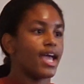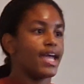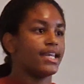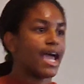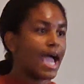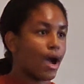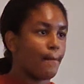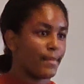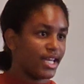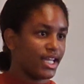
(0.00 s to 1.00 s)
And
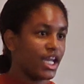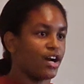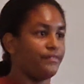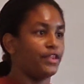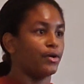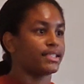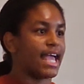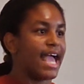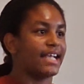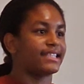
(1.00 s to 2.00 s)
how many of those
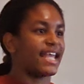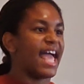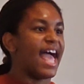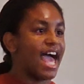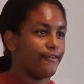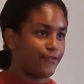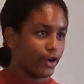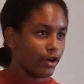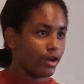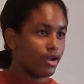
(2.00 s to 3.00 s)
eggs
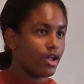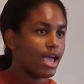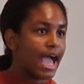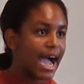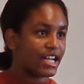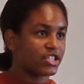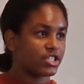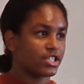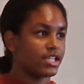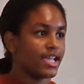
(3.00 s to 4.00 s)
ever
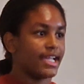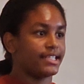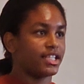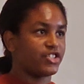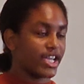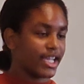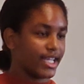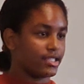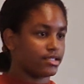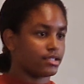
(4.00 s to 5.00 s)
hatched into
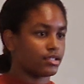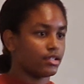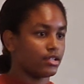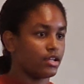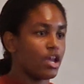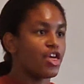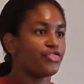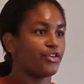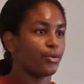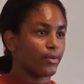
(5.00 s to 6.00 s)

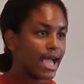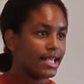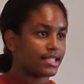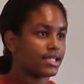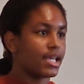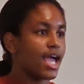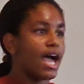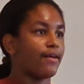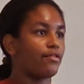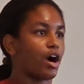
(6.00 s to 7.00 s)
chickens? The rest
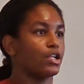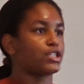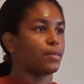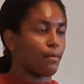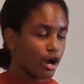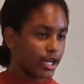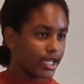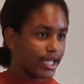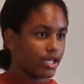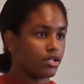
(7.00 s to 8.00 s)
have gone to
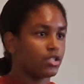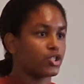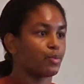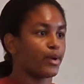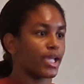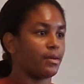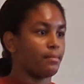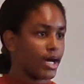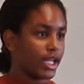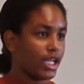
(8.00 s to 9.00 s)
market to bring in
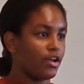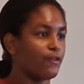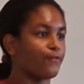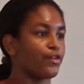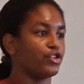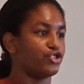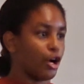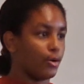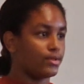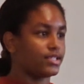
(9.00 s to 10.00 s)
money for
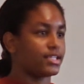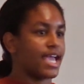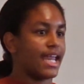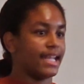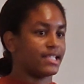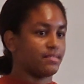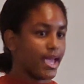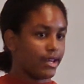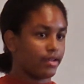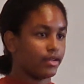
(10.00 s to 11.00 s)
Jones and his
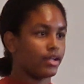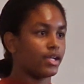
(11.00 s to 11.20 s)
men.